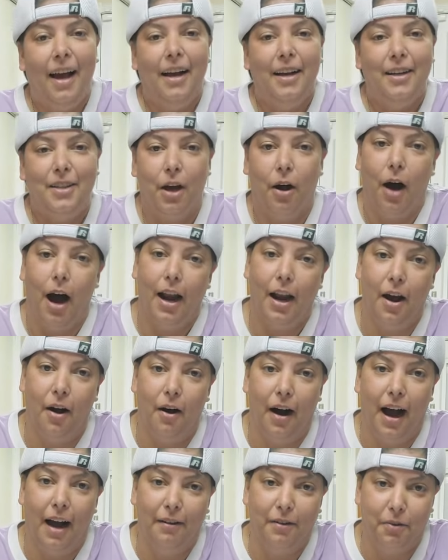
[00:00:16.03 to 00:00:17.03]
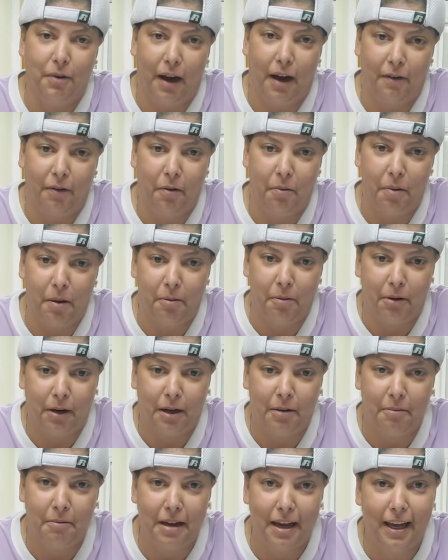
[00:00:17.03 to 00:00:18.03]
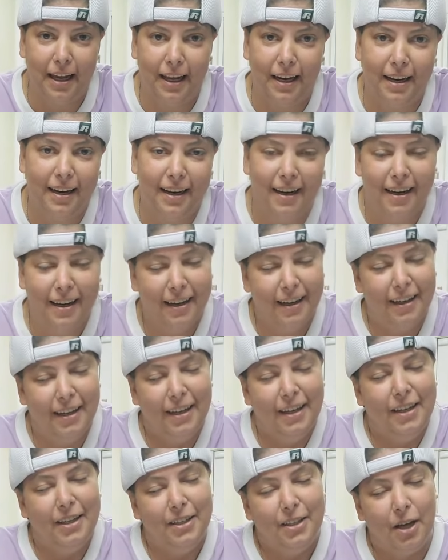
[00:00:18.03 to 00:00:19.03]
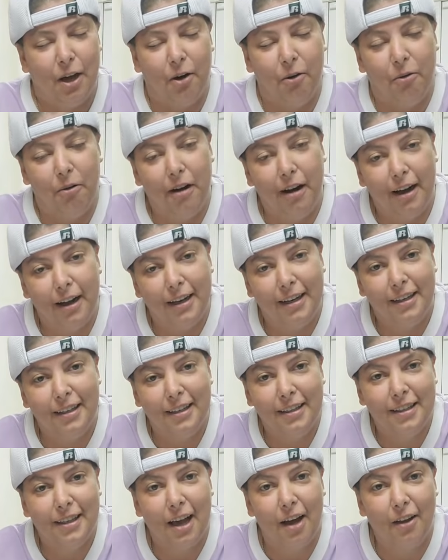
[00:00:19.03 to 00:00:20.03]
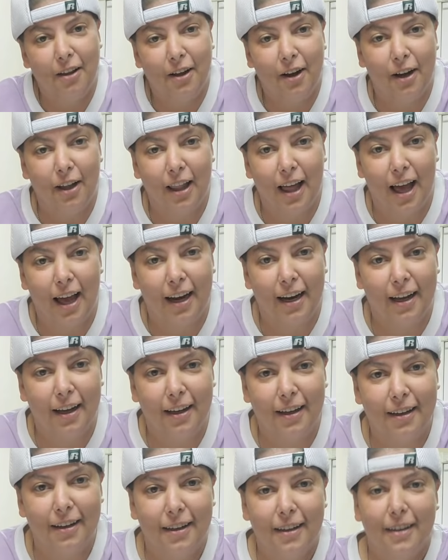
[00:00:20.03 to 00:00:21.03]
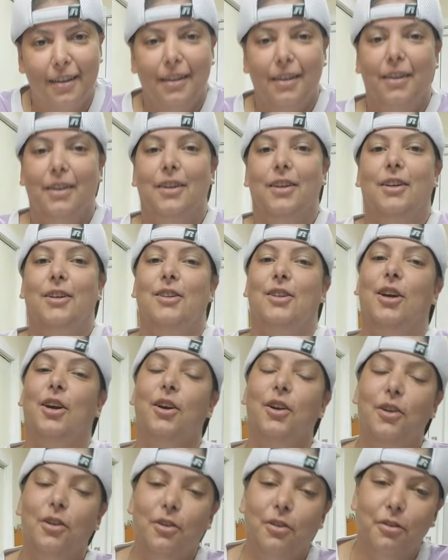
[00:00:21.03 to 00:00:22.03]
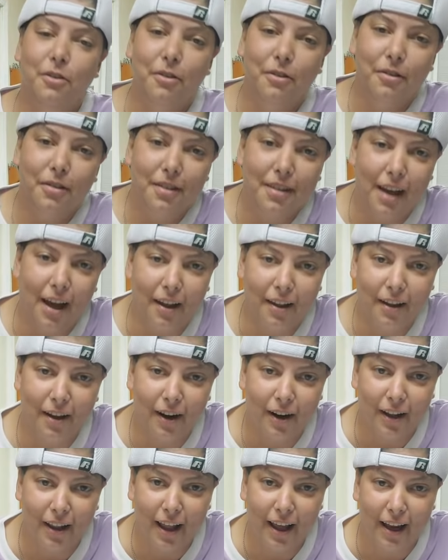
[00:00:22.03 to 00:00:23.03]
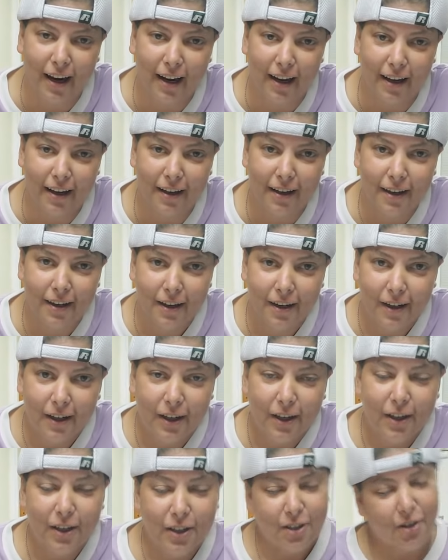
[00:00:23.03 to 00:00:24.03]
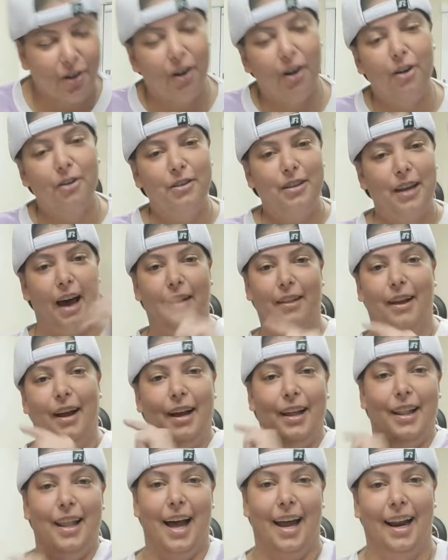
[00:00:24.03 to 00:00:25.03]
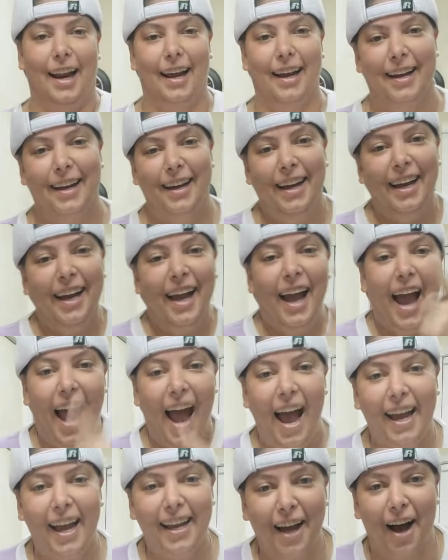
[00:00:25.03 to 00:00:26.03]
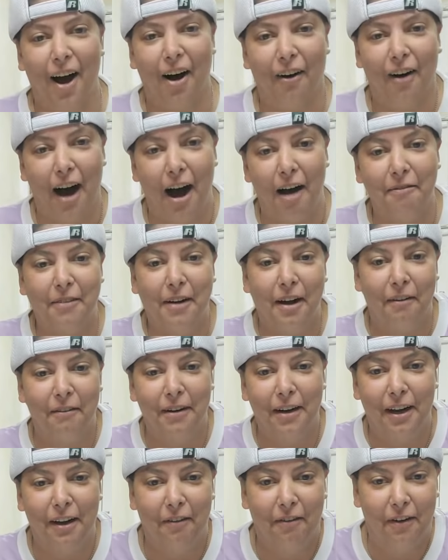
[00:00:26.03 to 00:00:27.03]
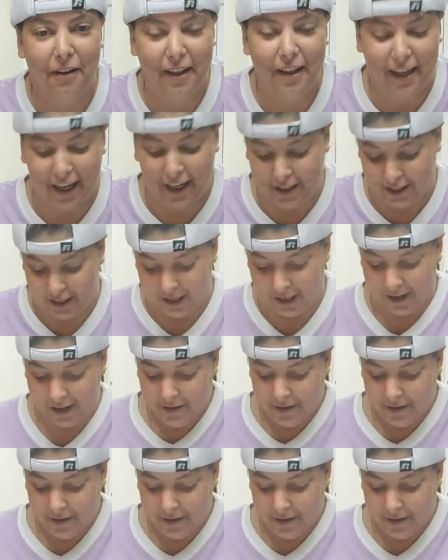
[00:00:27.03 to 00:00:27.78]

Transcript: So I know I have to wait for people to come in. So 1, South Carolina. 2, South Carolina. Screw South Carolina. Hey y'all, I'm coming to you from the kitchen.